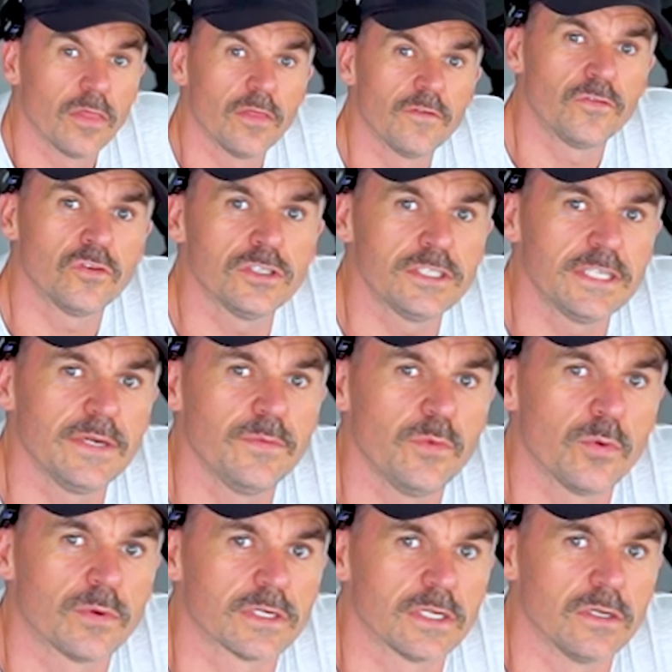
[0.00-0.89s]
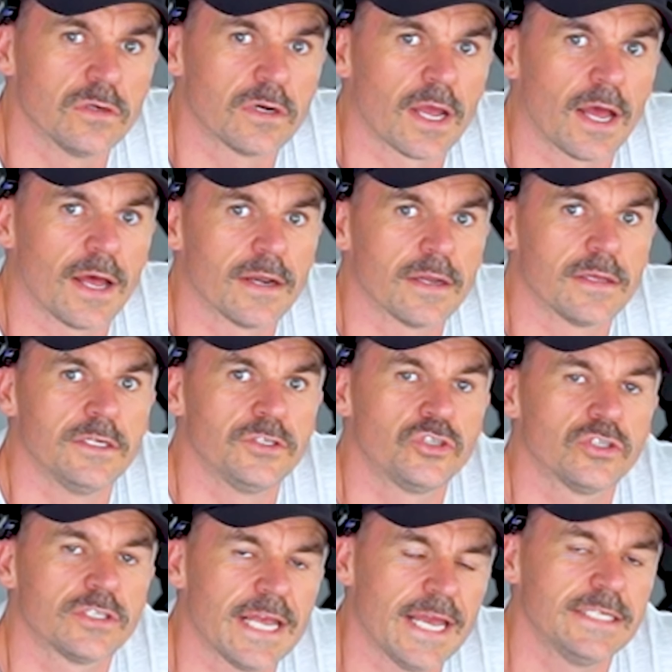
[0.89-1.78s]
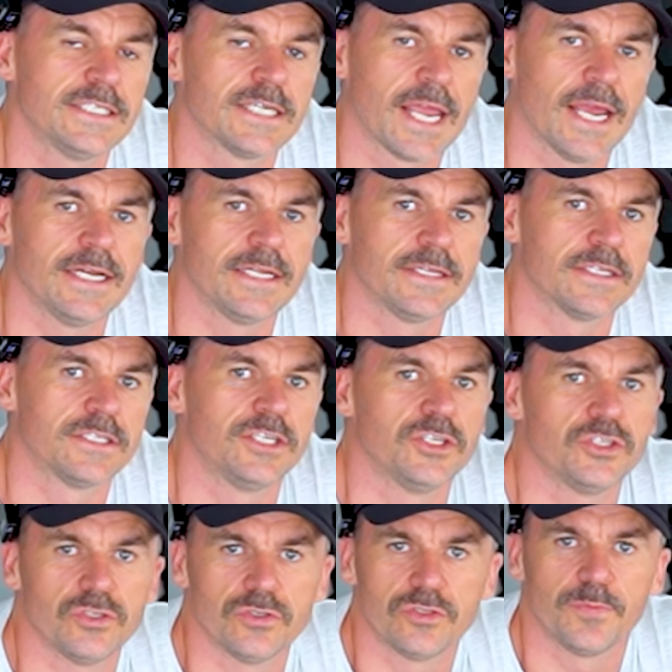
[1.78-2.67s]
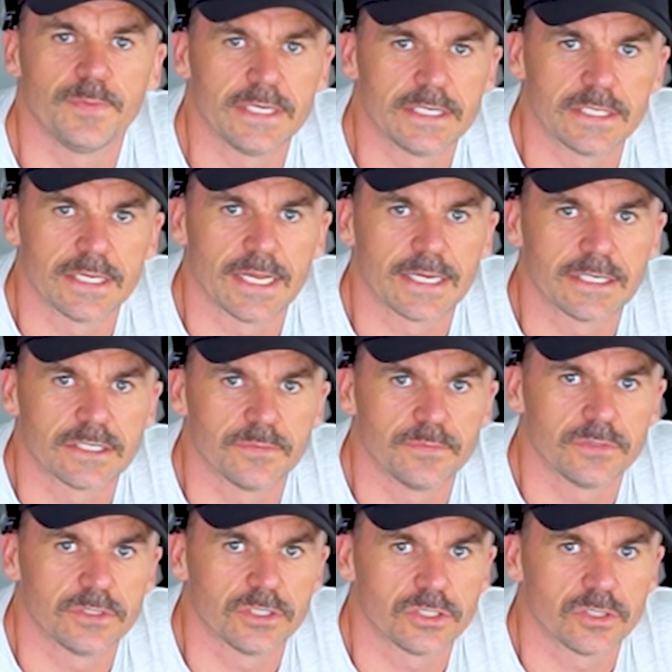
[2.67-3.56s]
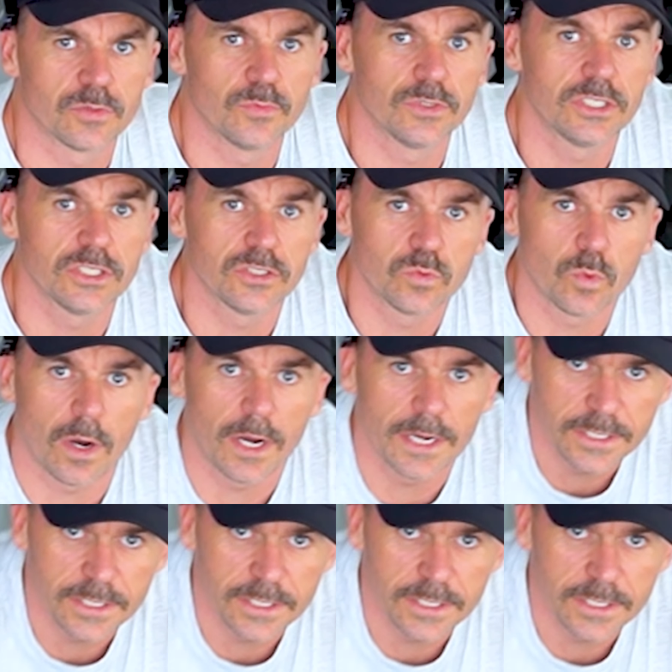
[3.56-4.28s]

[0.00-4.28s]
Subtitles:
The first thing we want to look at is just educating the tissue to be in a lengthened position, which is why